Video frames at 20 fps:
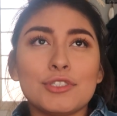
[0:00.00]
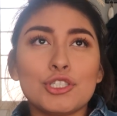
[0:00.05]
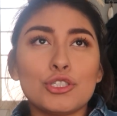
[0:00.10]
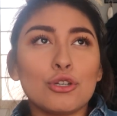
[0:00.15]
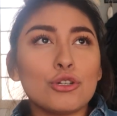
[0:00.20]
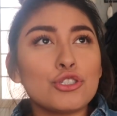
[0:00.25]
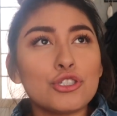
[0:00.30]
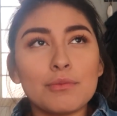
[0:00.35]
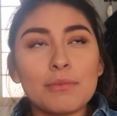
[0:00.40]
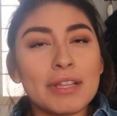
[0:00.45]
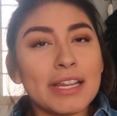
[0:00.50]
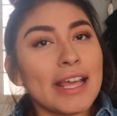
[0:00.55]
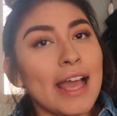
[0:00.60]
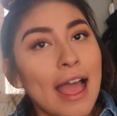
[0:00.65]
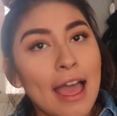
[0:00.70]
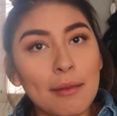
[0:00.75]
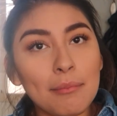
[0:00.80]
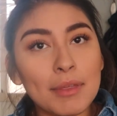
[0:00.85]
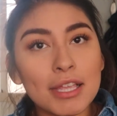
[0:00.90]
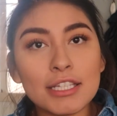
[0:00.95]
social media
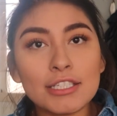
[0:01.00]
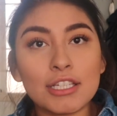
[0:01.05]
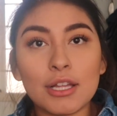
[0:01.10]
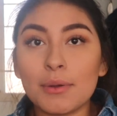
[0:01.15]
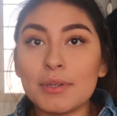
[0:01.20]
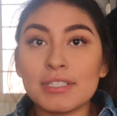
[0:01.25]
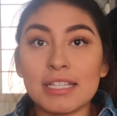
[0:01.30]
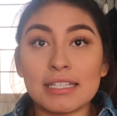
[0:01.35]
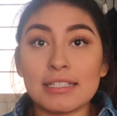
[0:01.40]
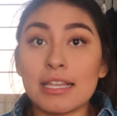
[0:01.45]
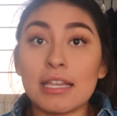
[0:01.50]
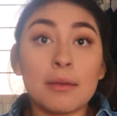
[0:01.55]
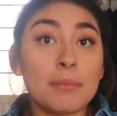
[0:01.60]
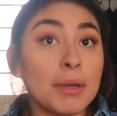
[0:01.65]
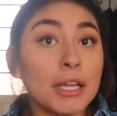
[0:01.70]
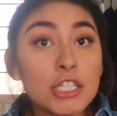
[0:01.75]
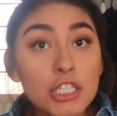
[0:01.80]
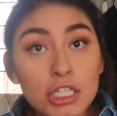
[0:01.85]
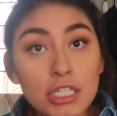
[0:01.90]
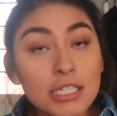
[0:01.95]
admin, so I was like taking
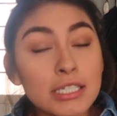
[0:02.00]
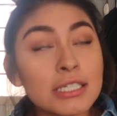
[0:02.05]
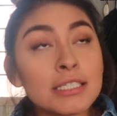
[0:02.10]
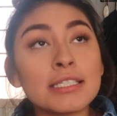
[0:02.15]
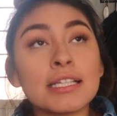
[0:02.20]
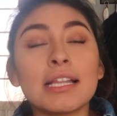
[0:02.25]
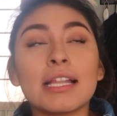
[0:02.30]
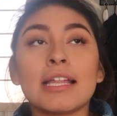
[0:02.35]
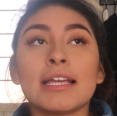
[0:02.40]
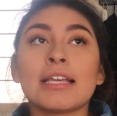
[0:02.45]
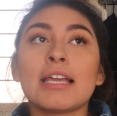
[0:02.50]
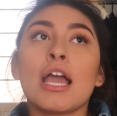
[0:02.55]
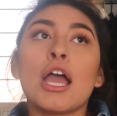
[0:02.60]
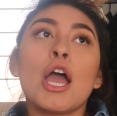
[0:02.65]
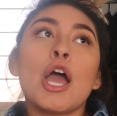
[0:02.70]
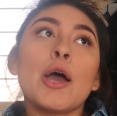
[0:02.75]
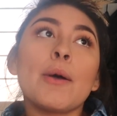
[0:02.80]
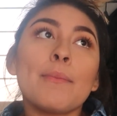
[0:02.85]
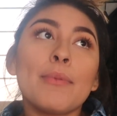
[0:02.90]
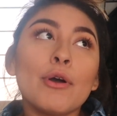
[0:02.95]
pictures and like
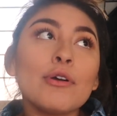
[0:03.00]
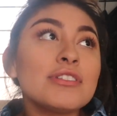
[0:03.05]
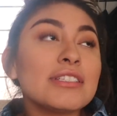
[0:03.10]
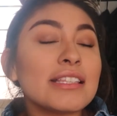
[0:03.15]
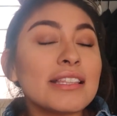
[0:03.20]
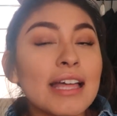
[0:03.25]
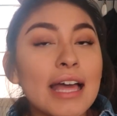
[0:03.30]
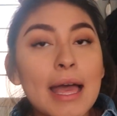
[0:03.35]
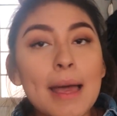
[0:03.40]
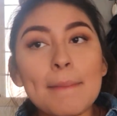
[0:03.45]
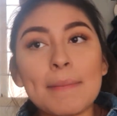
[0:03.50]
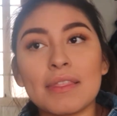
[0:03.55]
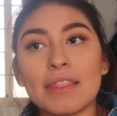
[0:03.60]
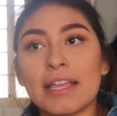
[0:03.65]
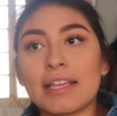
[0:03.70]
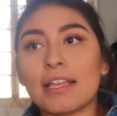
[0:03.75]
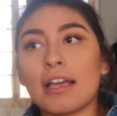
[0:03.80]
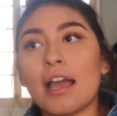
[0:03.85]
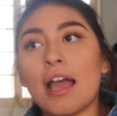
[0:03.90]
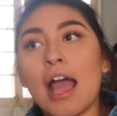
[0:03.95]
posting them, and
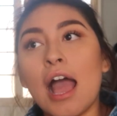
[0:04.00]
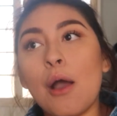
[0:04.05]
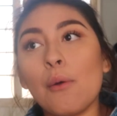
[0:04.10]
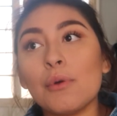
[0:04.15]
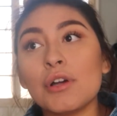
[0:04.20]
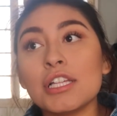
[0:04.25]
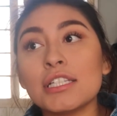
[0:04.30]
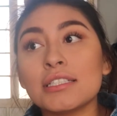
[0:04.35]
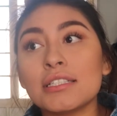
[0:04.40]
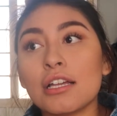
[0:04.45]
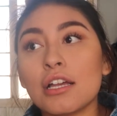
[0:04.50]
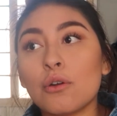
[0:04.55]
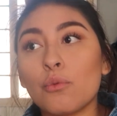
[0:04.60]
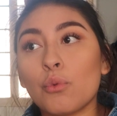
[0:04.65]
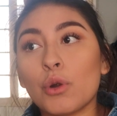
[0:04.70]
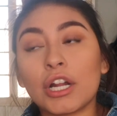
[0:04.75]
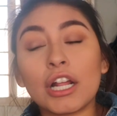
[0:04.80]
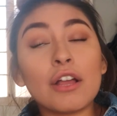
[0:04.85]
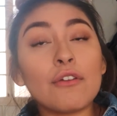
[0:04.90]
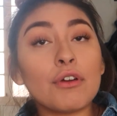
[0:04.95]
like I was
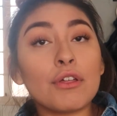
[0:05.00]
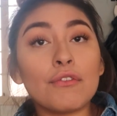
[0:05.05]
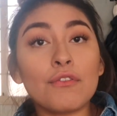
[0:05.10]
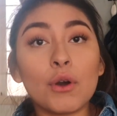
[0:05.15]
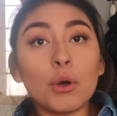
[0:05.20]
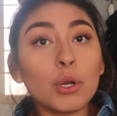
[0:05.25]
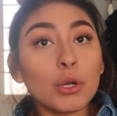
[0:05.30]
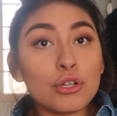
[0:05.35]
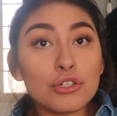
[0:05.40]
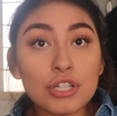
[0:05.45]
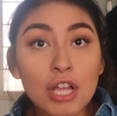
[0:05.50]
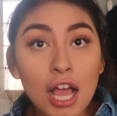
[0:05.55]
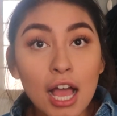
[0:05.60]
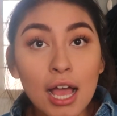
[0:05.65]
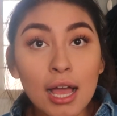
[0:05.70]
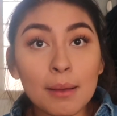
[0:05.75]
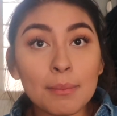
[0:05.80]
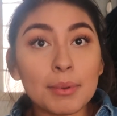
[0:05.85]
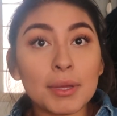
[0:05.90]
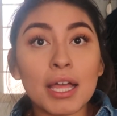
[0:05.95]
working with
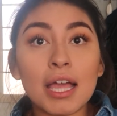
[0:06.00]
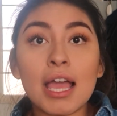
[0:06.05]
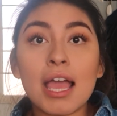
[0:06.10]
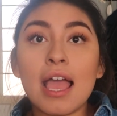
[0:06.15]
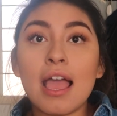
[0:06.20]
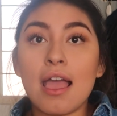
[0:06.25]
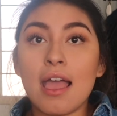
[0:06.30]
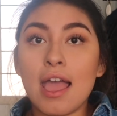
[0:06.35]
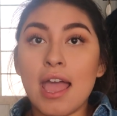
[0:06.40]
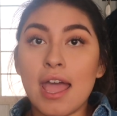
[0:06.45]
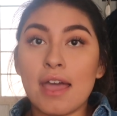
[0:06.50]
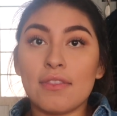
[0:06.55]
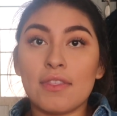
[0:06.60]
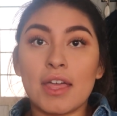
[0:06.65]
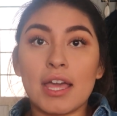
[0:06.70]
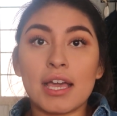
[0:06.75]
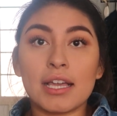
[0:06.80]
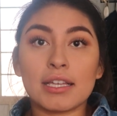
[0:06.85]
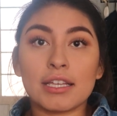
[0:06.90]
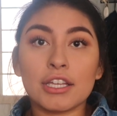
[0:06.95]
Photoshop, and
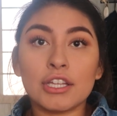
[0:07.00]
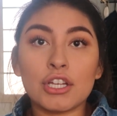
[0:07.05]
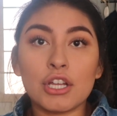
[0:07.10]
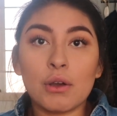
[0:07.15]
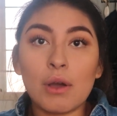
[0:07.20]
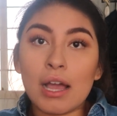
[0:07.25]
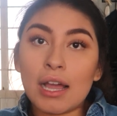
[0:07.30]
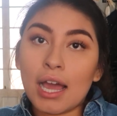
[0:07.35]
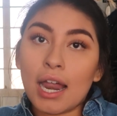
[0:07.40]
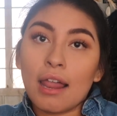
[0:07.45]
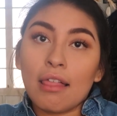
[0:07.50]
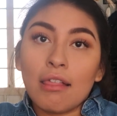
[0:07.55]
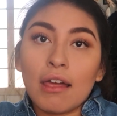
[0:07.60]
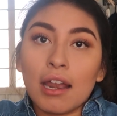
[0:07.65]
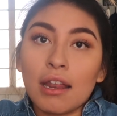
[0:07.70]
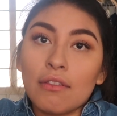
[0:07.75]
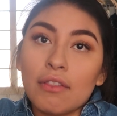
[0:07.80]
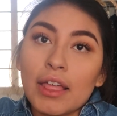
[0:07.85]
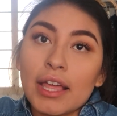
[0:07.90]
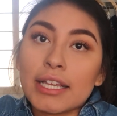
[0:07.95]
like, you know, I got a
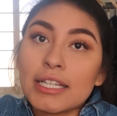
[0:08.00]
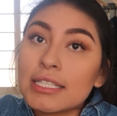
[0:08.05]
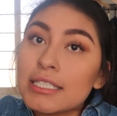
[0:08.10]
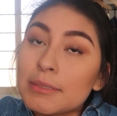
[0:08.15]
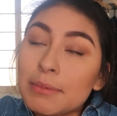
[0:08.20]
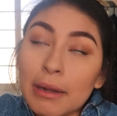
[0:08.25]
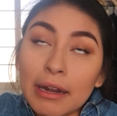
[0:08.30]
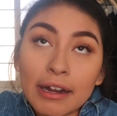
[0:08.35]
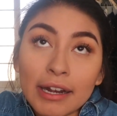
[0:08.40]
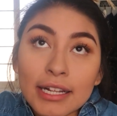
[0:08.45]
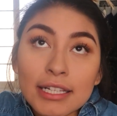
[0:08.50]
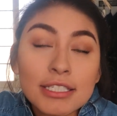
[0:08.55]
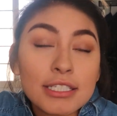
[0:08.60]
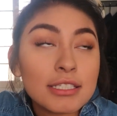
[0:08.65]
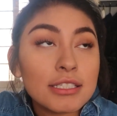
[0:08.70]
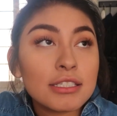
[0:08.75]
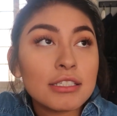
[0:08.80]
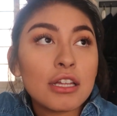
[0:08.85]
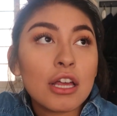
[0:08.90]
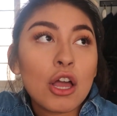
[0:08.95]
lot of like
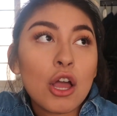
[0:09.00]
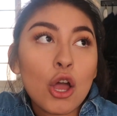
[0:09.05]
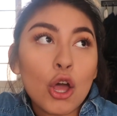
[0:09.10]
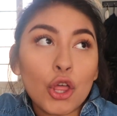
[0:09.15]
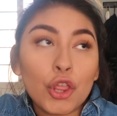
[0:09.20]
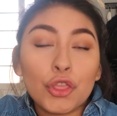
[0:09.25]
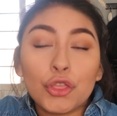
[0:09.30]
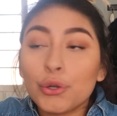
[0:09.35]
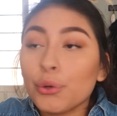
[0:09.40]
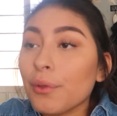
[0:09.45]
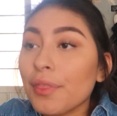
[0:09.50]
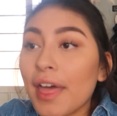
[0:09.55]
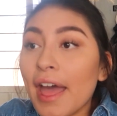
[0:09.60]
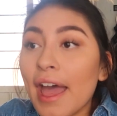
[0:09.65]
experience through